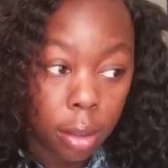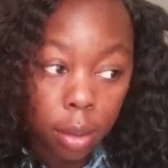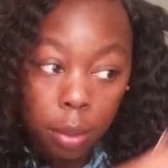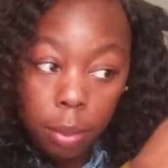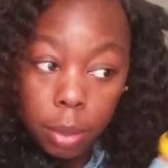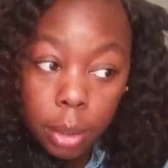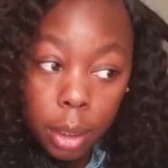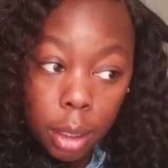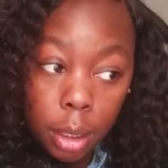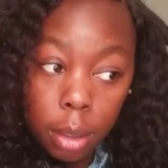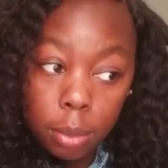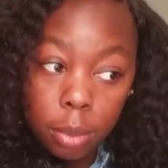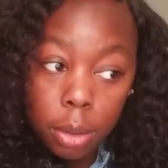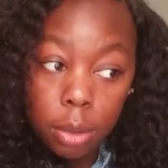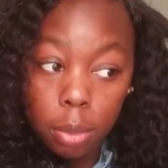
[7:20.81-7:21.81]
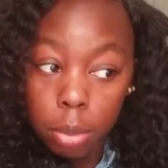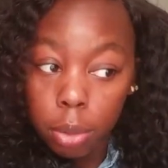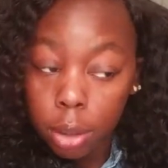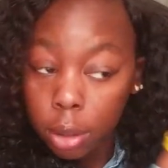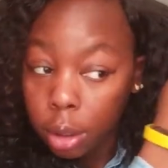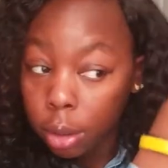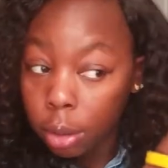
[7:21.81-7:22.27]
But yeah, I'm just
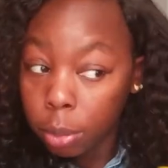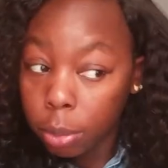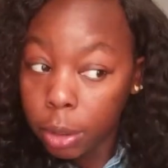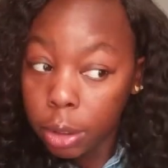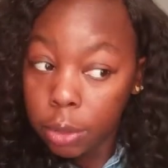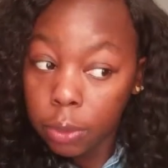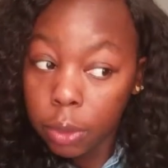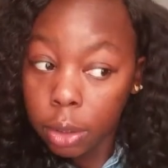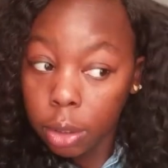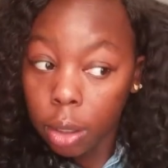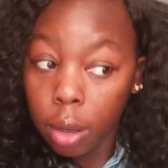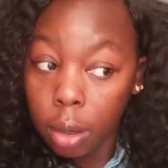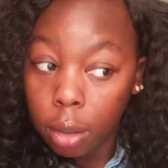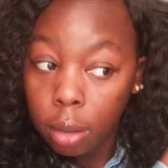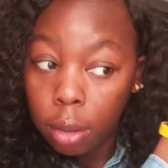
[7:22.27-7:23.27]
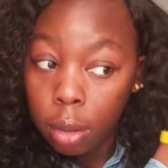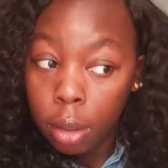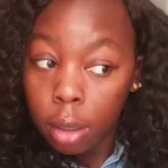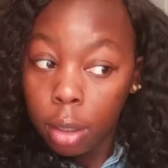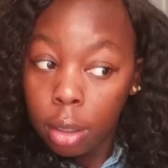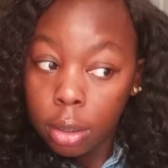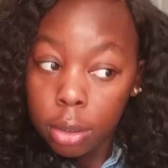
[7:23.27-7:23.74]
brushing a little piece for y'all.
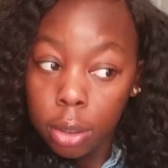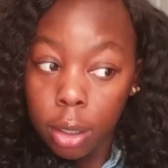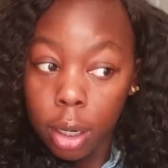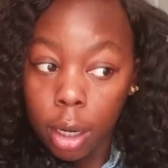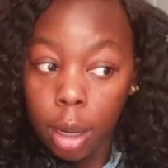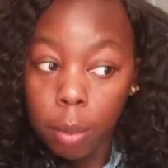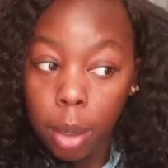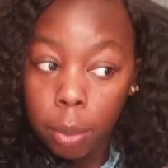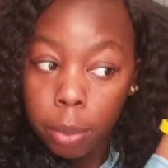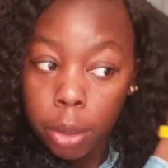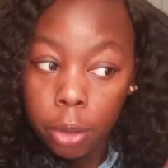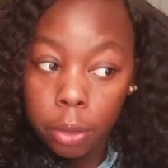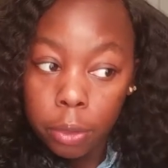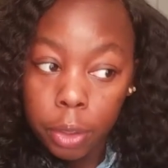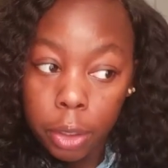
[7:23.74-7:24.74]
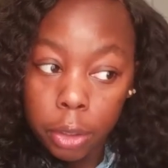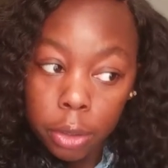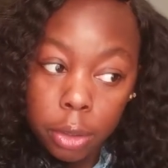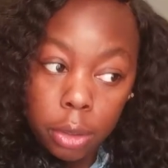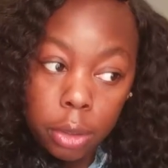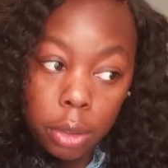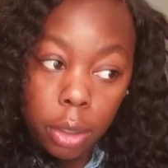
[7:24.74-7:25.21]
Sorry, I got my mirror over here
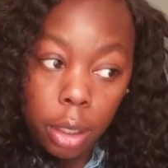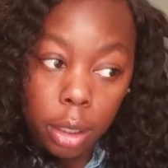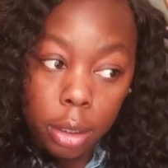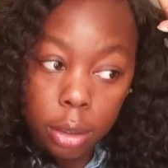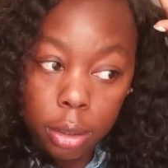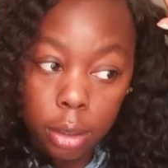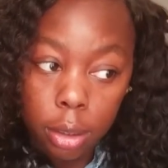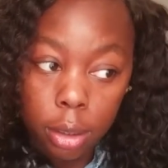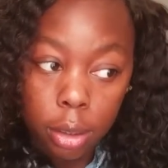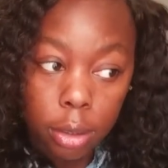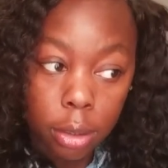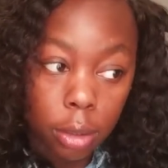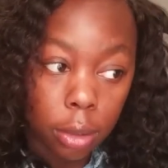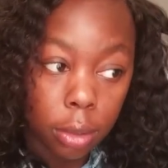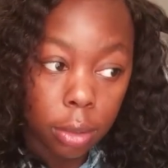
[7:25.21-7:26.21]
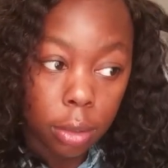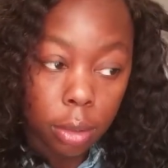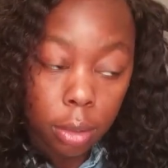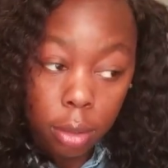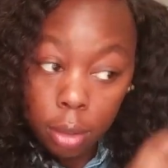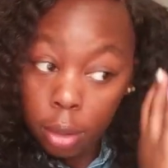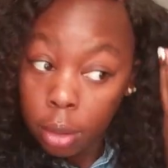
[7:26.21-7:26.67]
so I can see. So
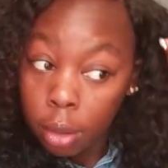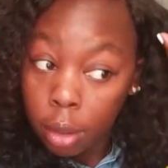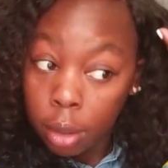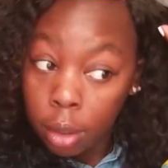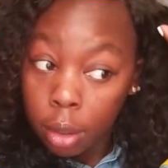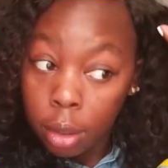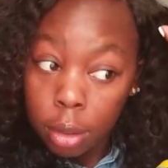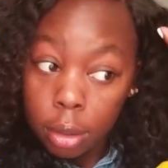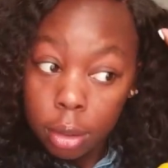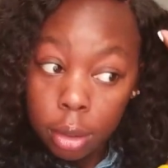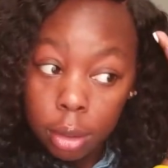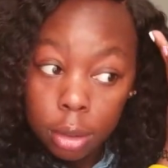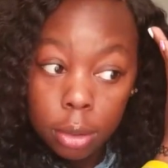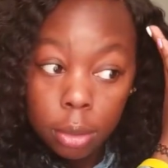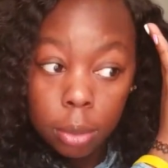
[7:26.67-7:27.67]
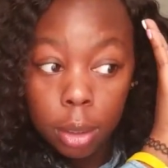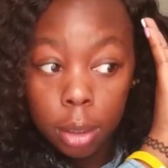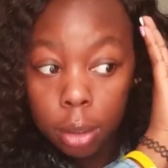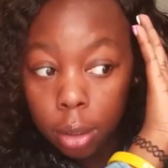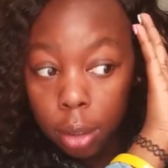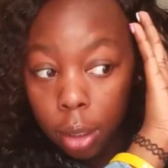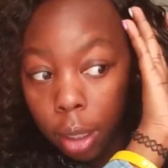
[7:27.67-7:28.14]
this is what it
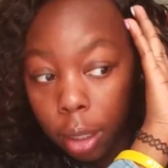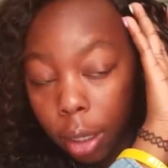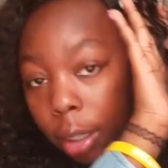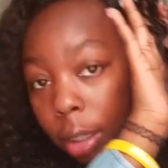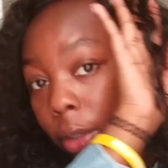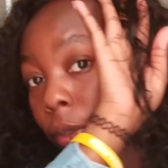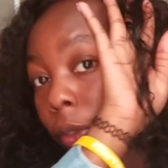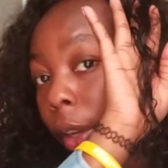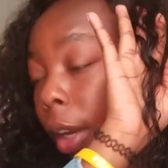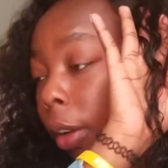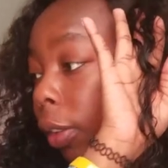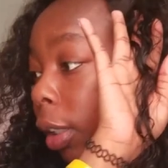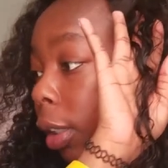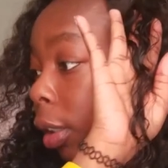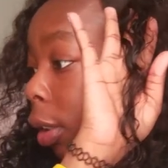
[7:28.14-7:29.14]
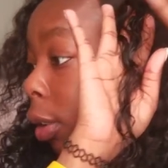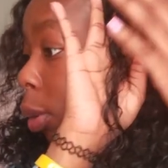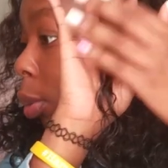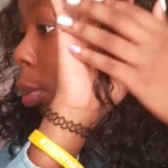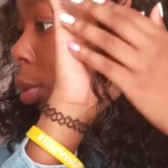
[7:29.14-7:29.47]
looks like. It's very loose.